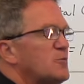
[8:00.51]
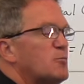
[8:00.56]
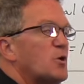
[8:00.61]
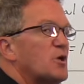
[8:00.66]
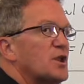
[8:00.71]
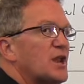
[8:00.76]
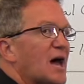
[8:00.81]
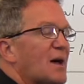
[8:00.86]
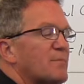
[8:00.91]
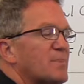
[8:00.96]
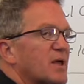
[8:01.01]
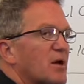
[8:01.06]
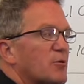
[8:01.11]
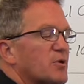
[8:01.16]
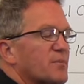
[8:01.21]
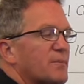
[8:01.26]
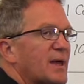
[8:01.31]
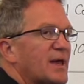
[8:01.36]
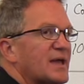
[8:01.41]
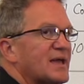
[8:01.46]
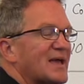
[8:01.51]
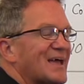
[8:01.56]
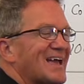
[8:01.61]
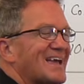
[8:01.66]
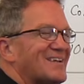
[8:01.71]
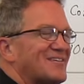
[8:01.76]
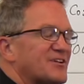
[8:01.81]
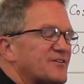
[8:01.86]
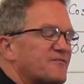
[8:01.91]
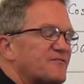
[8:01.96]
will not be able to make
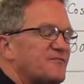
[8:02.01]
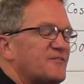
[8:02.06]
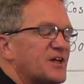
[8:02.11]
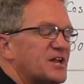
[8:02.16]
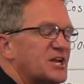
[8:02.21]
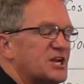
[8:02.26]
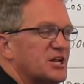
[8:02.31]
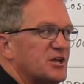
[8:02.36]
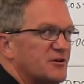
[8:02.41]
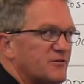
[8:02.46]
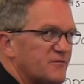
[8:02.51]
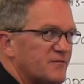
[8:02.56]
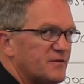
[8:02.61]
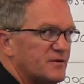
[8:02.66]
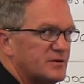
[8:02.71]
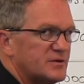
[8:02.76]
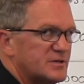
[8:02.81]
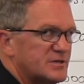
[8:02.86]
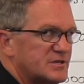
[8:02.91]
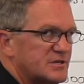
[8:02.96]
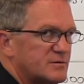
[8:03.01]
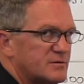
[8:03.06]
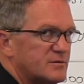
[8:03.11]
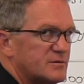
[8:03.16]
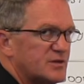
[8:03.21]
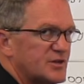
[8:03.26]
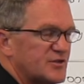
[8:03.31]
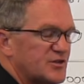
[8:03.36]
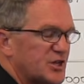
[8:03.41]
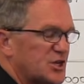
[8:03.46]
a definitive
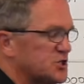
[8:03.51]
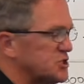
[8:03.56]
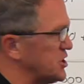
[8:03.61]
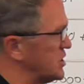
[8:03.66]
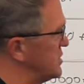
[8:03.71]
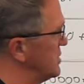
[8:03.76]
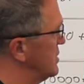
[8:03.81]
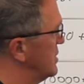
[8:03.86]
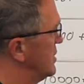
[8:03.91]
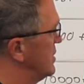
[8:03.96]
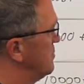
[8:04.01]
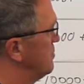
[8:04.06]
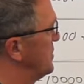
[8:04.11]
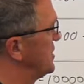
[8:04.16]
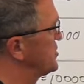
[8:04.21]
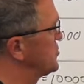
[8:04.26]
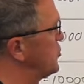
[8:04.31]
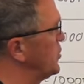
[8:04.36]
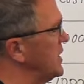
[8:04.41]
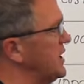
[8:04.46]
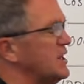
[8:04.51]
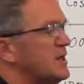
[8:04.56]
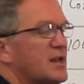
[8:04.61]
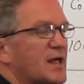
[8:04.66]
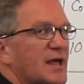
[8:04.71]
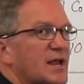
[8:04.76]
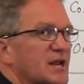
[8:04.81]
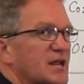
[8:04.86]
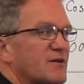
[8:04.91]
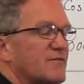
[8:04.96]
decision between
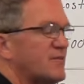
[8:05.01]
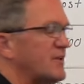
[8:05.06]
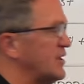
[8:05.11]
any of